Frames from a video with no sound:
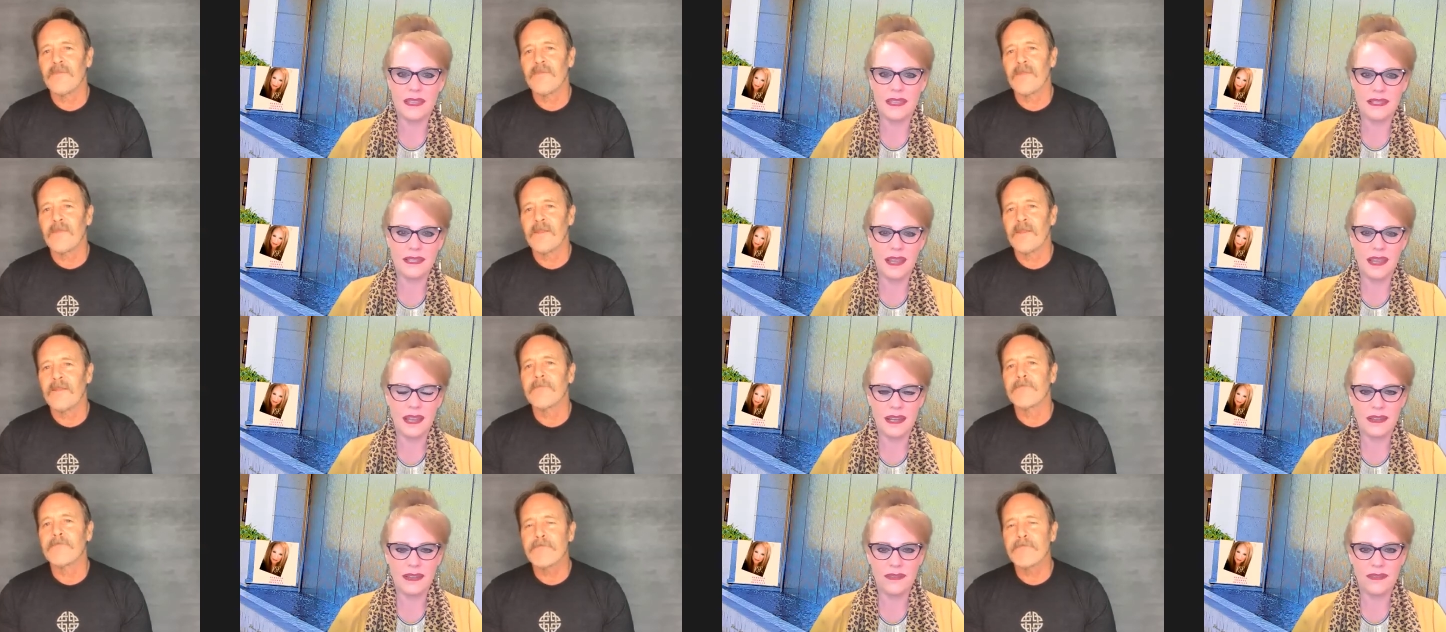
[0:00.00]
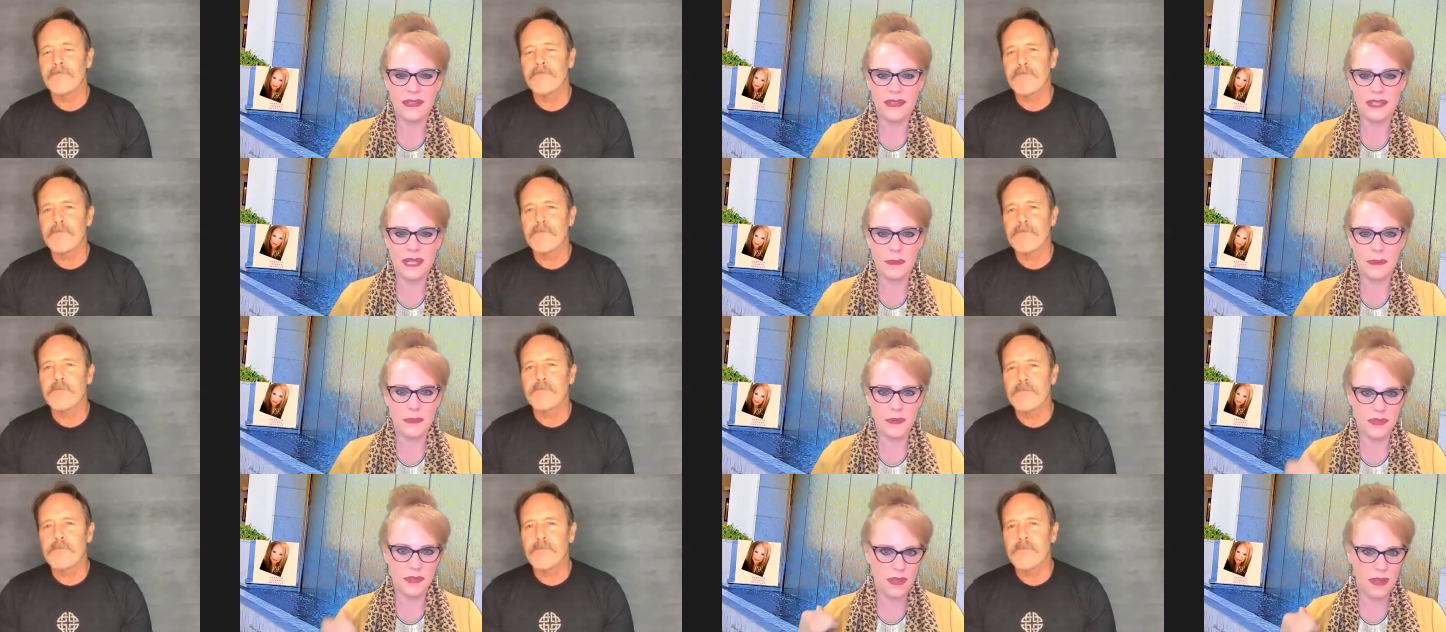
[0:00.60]
Speaker 1: this kind of
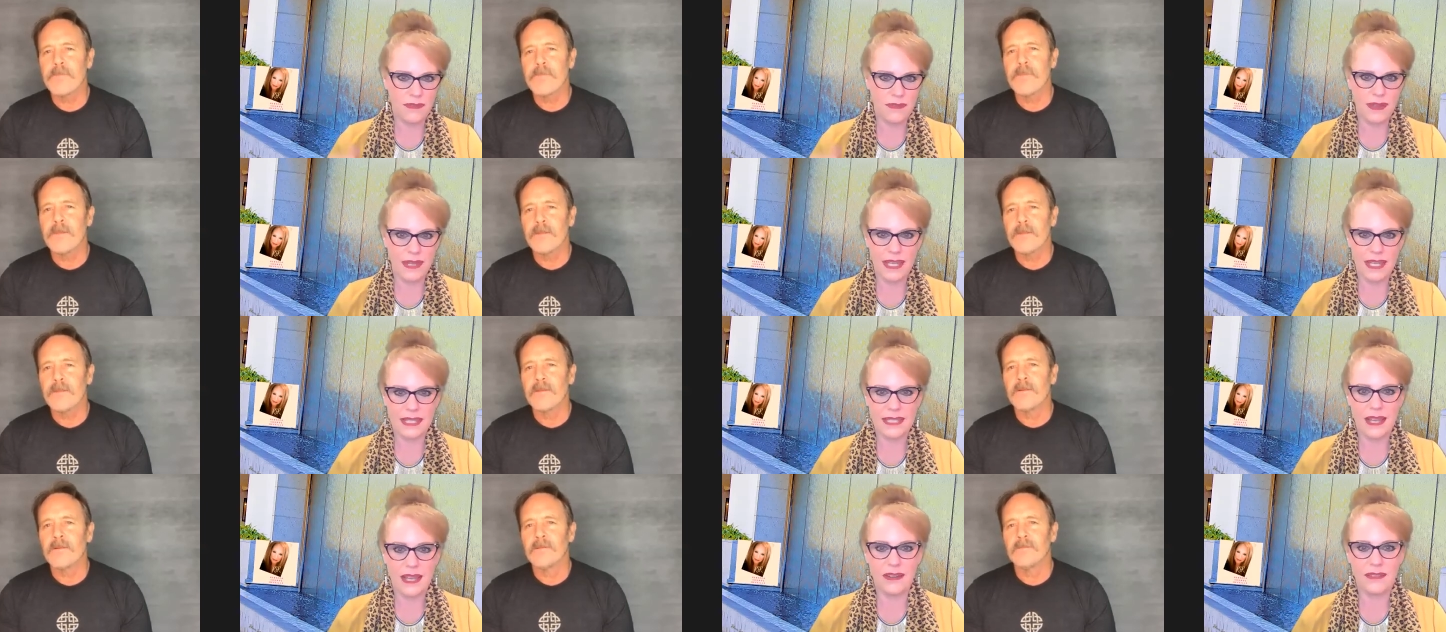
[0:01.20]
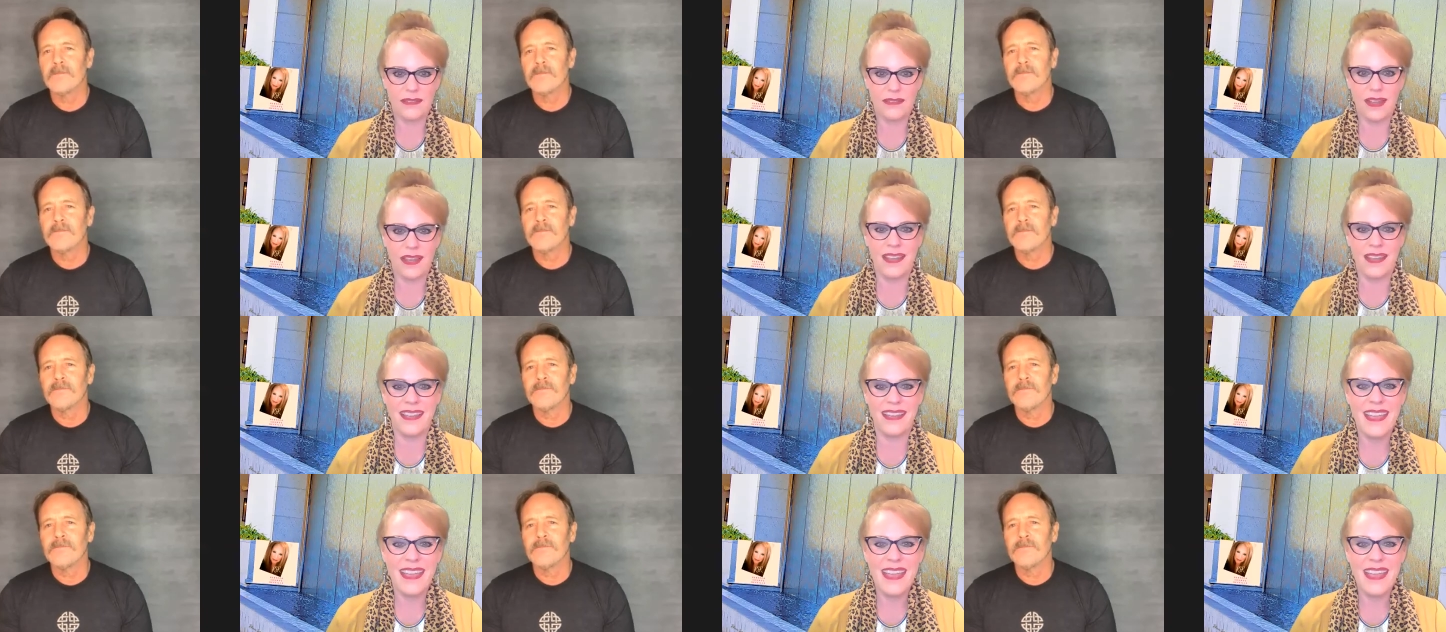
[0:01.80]
tapers off and gets out of there,